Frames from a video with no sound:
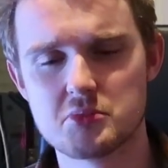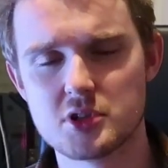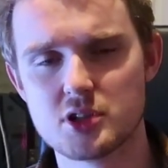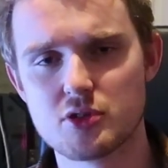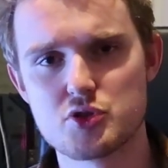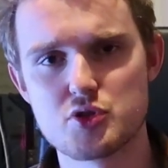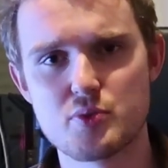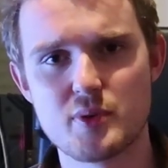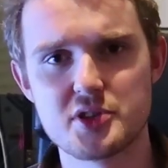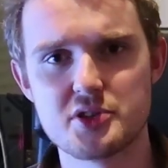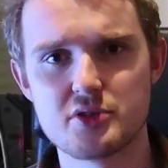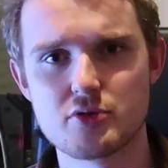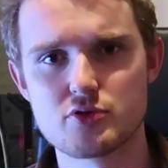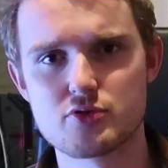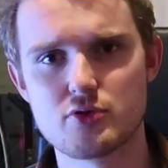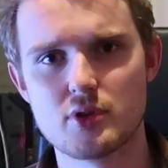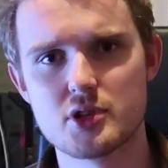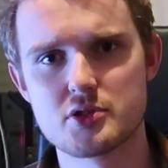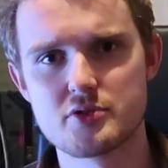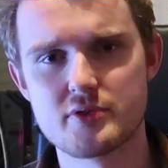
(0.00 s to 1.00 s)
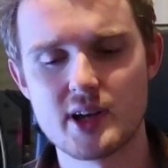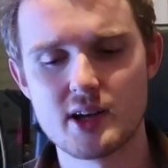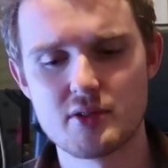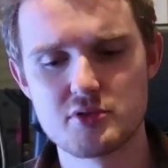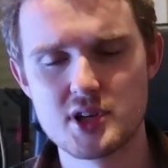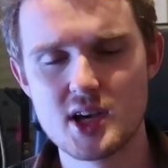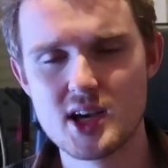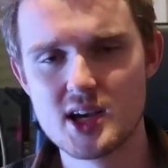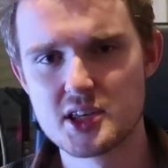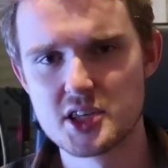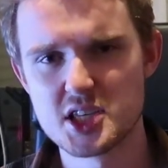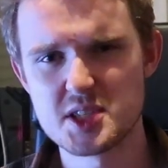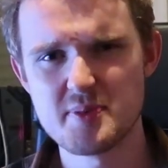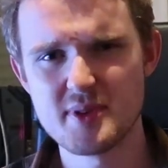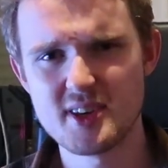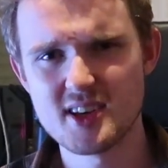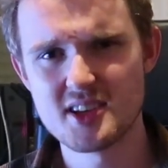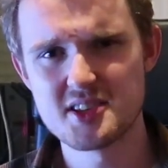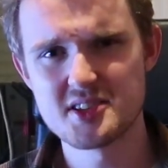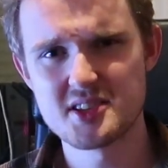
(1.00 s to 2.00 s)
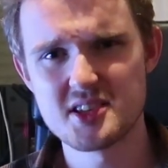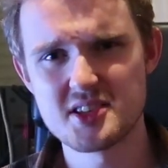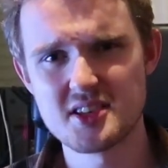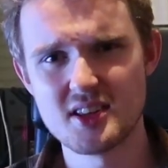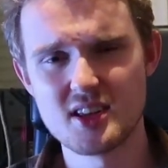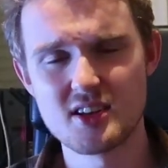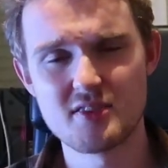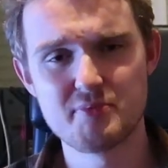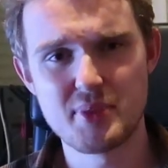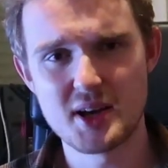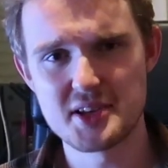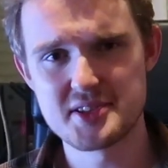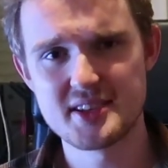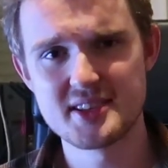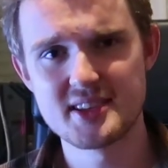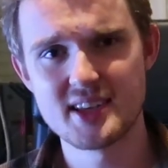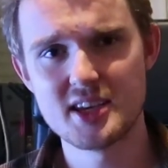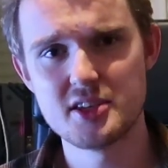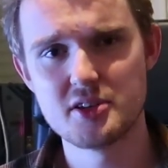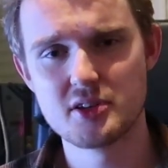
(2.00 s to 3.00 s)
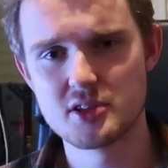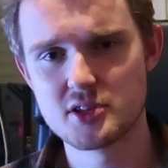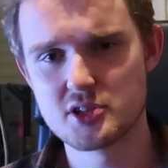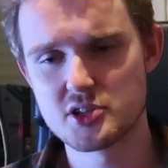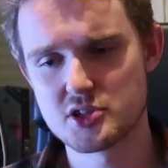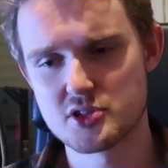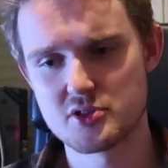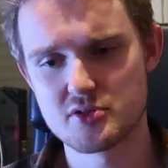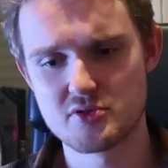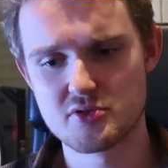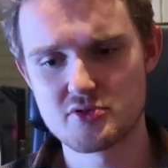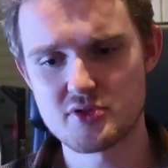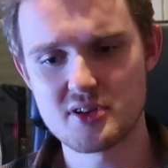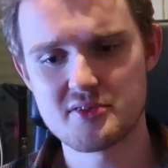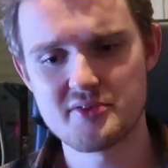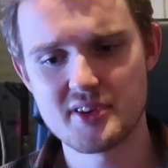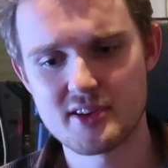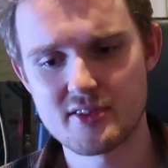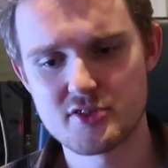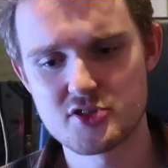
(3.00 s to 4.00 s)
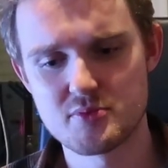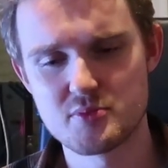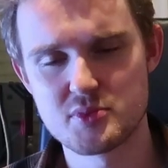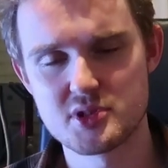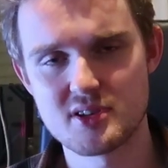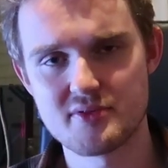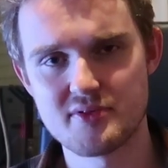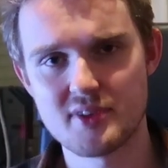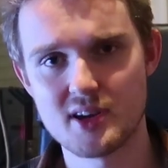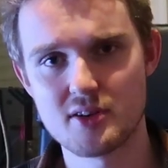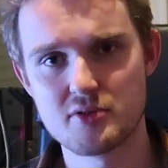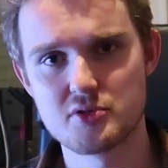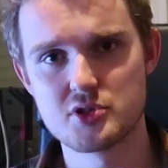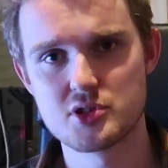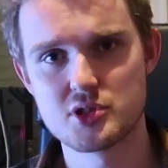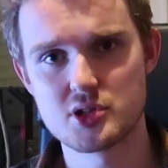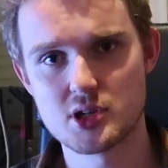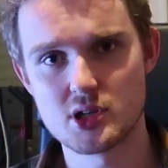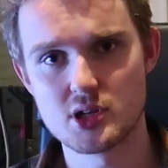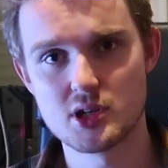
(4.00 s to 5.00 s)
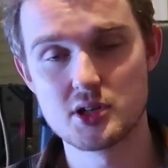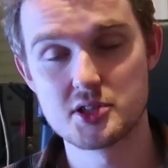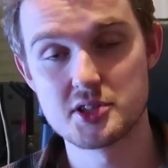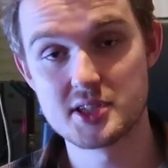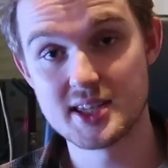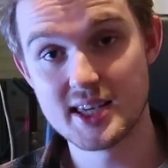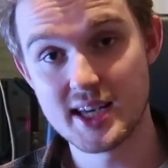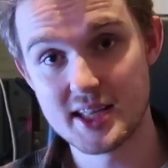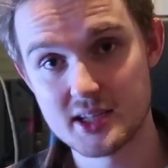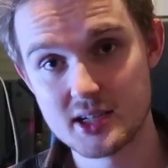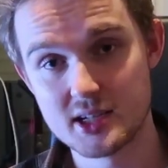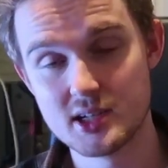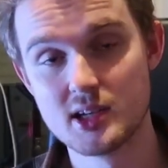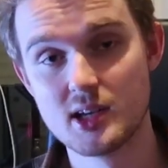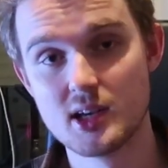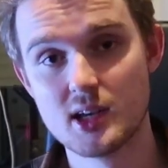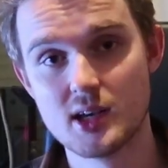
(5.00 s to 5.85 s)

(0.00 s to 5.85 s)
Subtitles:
you know, switching the controllers around, just because there's a lot of puzzling there. You can just try to figure some stuff out together.